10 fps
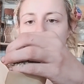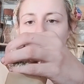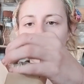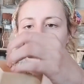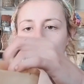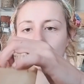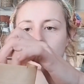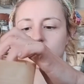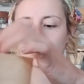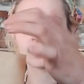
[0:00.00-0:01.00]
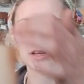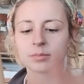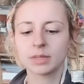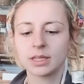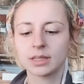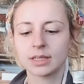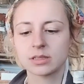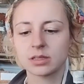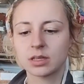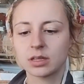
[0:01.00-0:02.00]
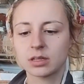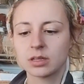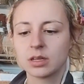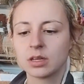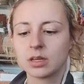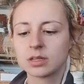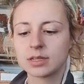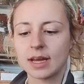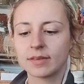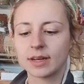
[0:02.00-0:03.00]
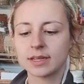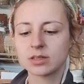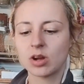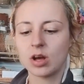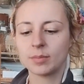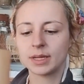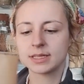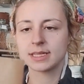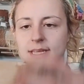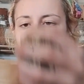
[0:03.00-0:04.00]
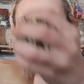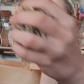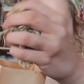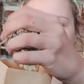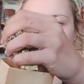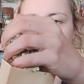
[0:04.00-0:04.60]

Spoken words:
for anyone in the family that's looking to have a nice calming tea added.